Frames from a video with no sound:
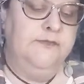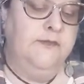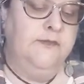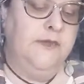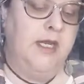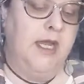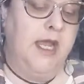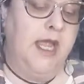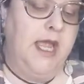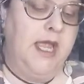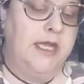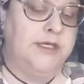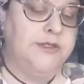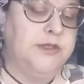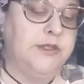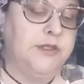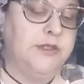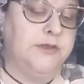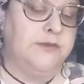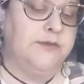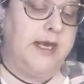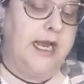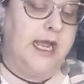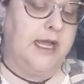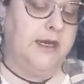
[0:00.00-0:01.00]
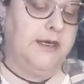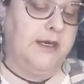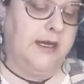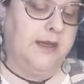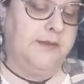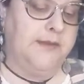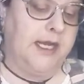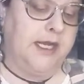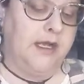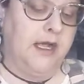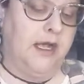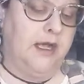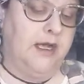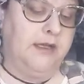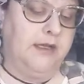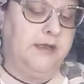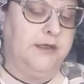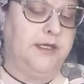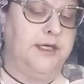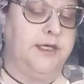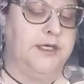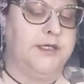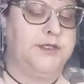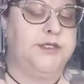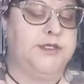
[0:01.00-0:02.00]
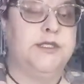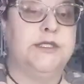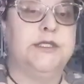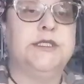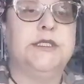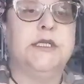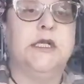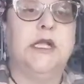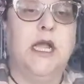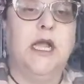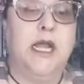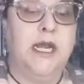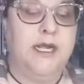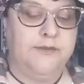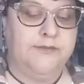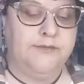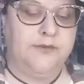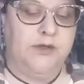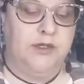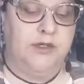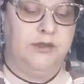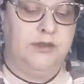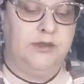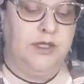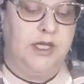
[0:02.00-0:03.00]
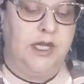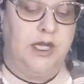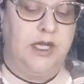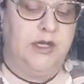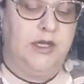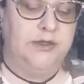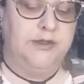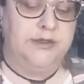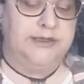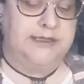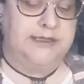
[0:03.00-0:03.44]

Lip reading: edged around on my colors just to kind of close